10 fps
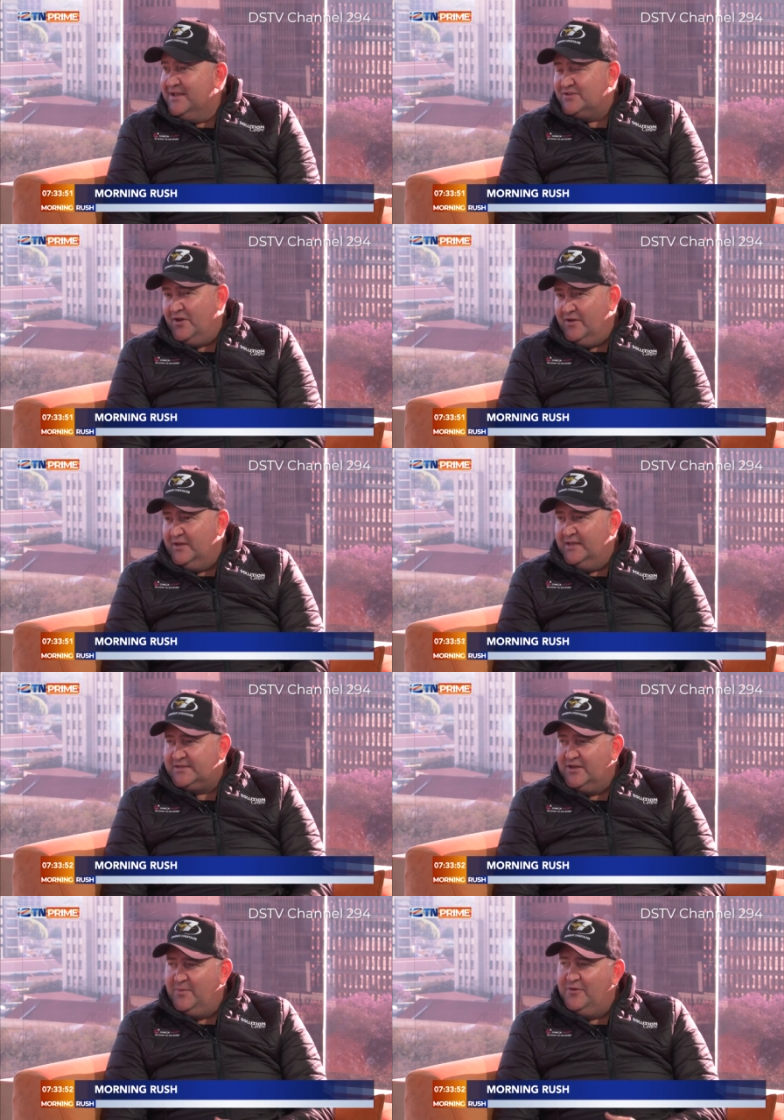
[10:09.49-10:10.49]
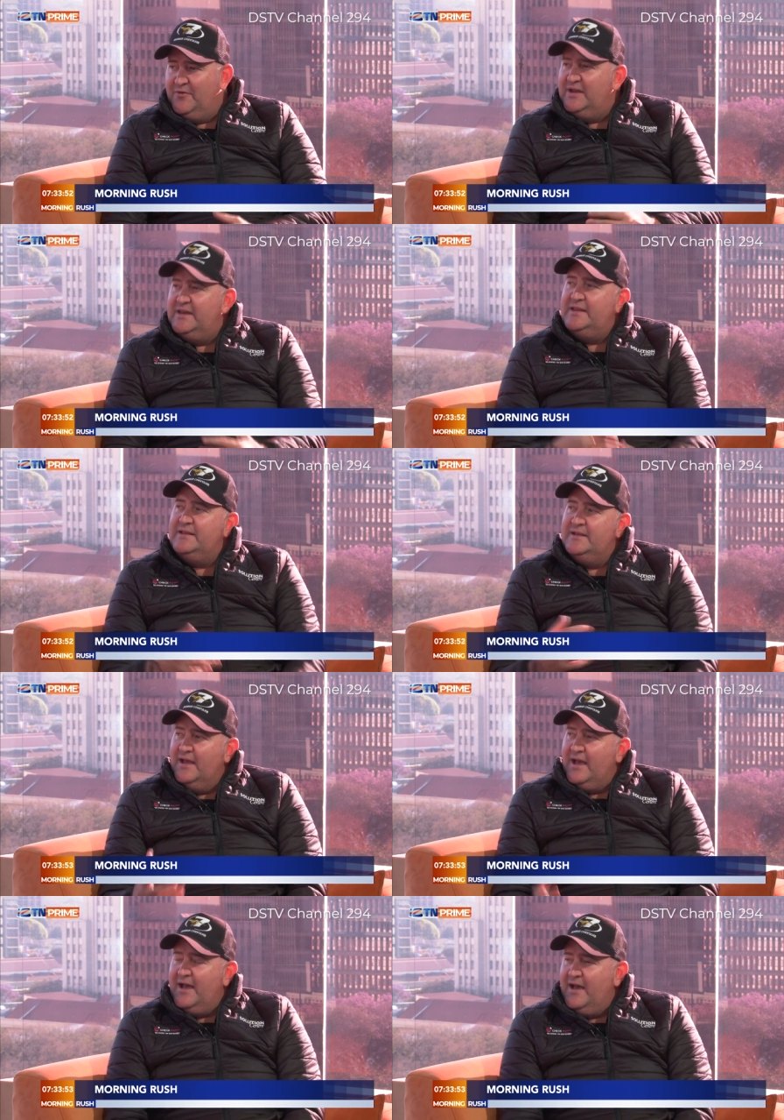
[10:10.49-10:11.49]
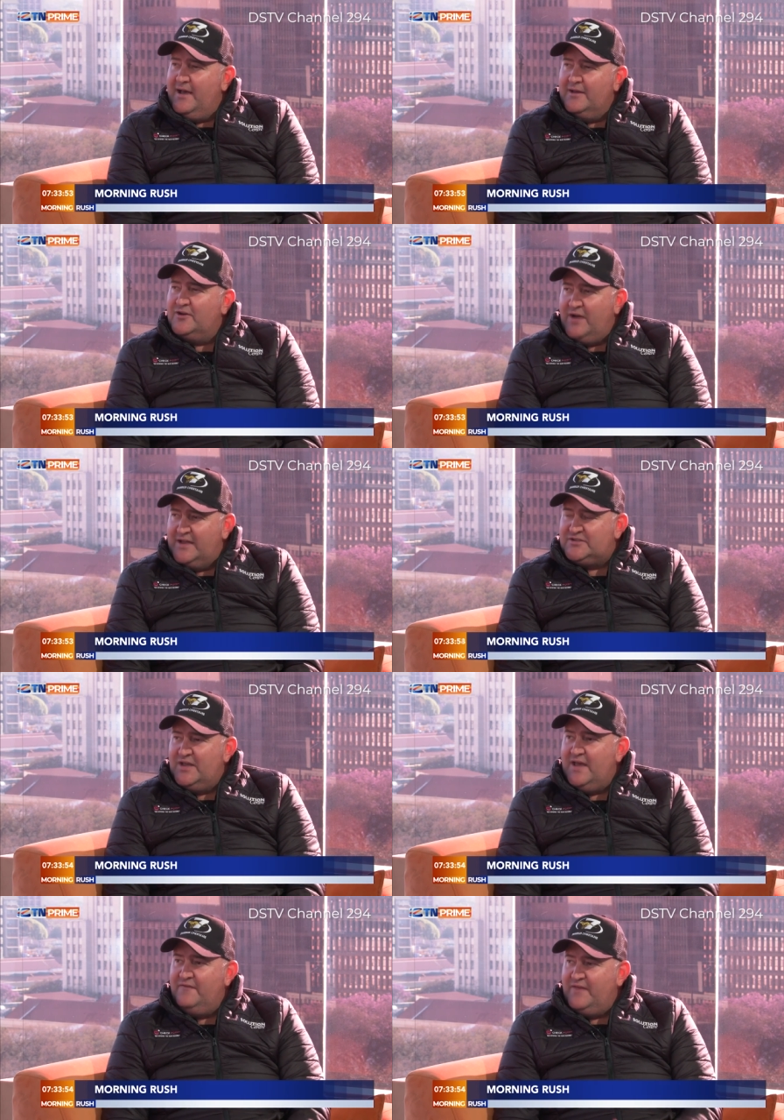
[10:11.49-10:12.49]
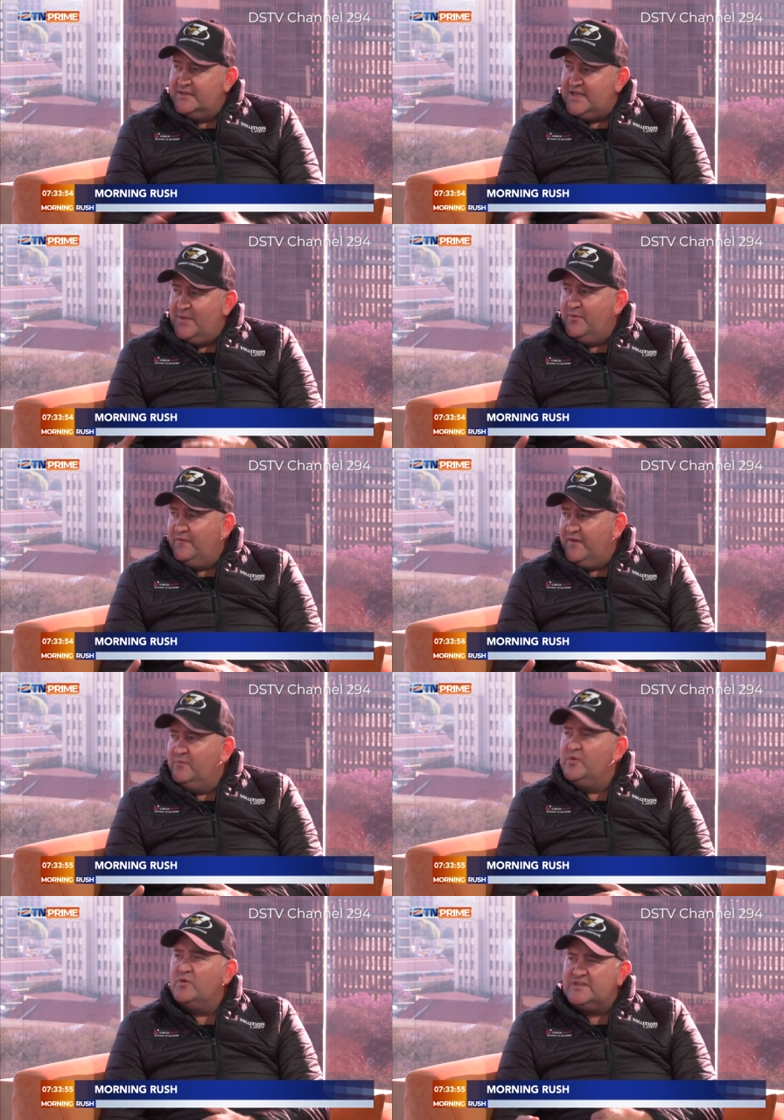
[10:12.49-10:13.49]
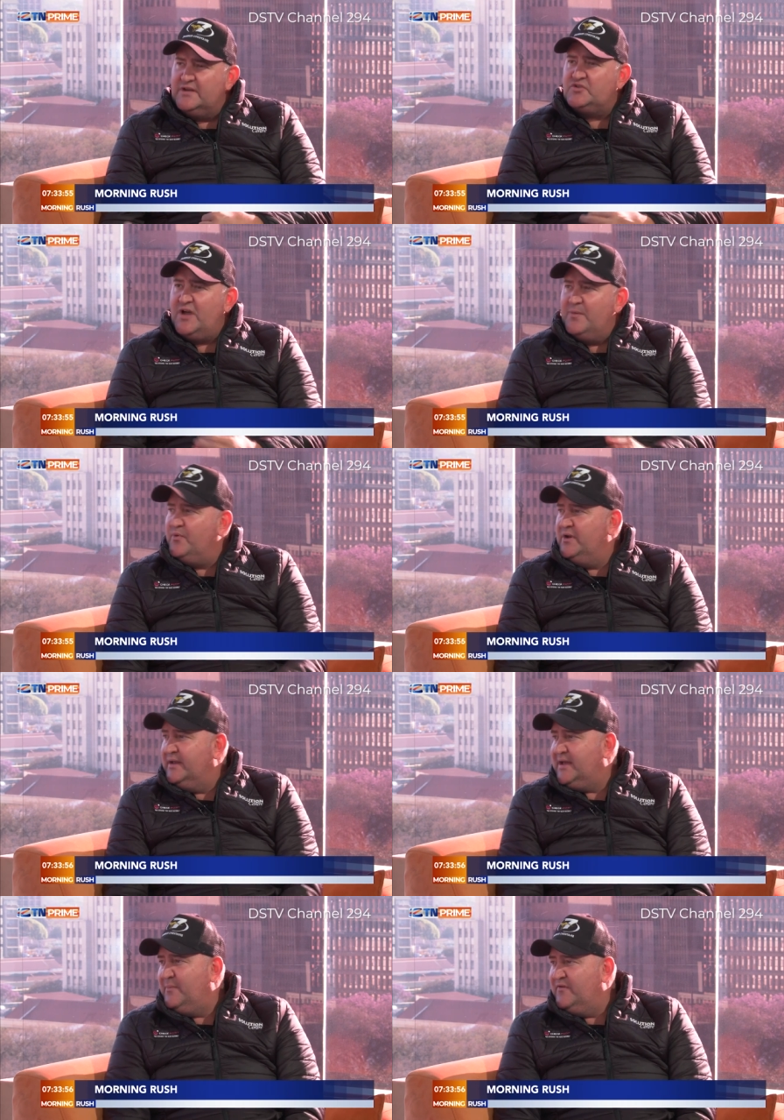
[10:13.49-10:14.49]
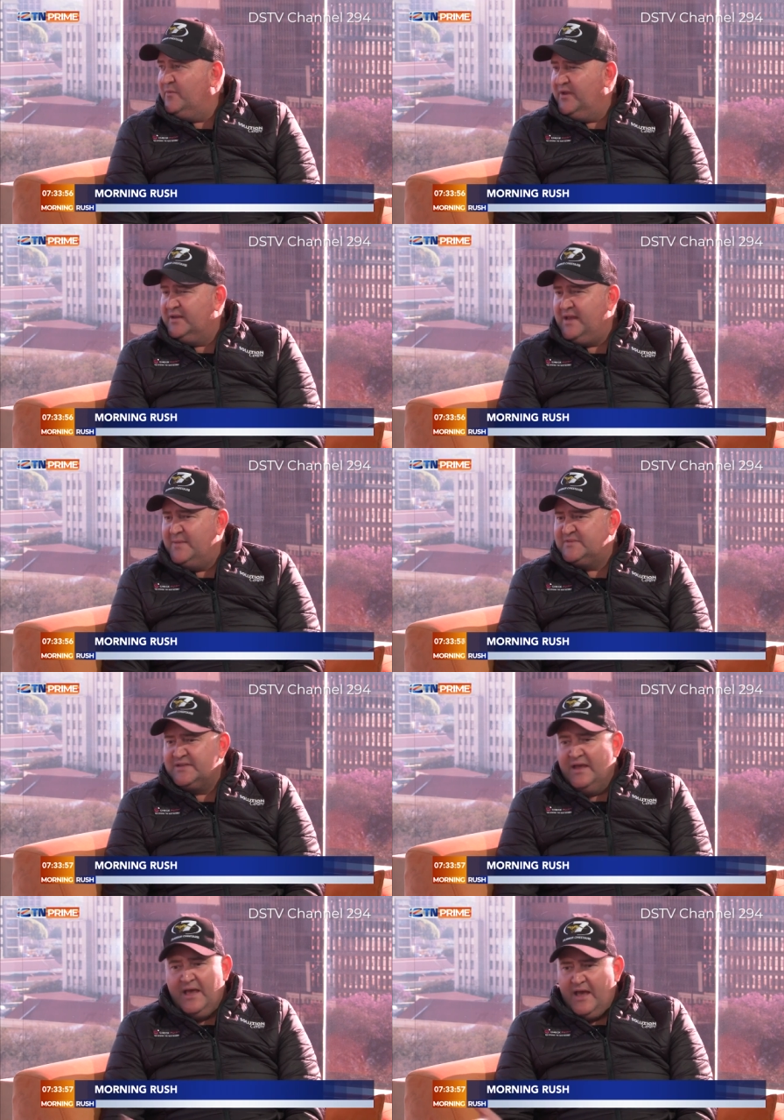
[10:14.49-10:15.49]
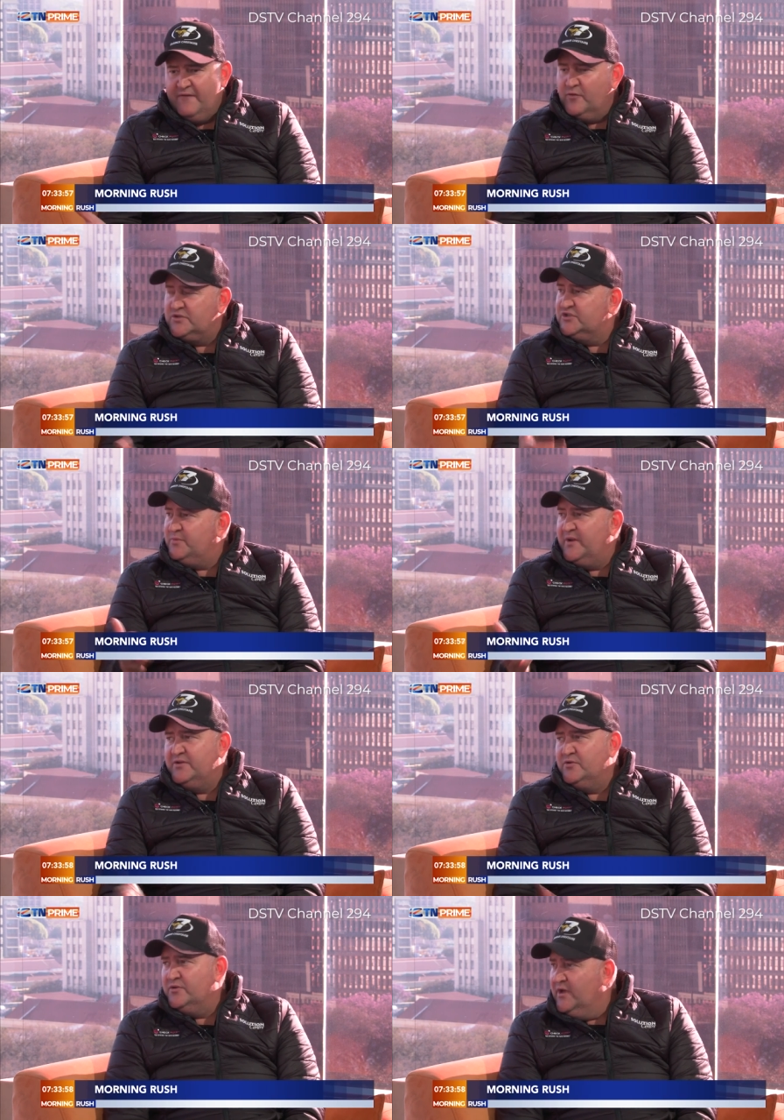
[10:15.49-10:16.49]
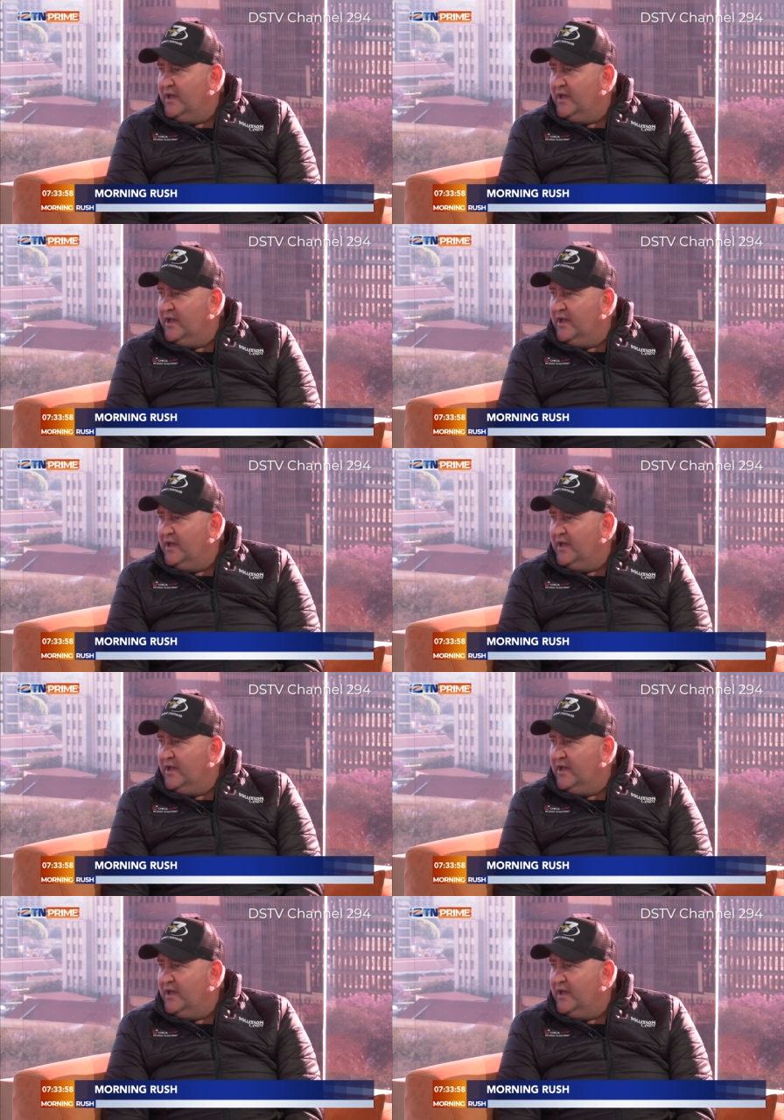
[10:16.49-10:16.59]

So it's going to be really uh, great to have that type of. And we're also going to try and pull in a couple of the big names uh, Fortune Chipendo,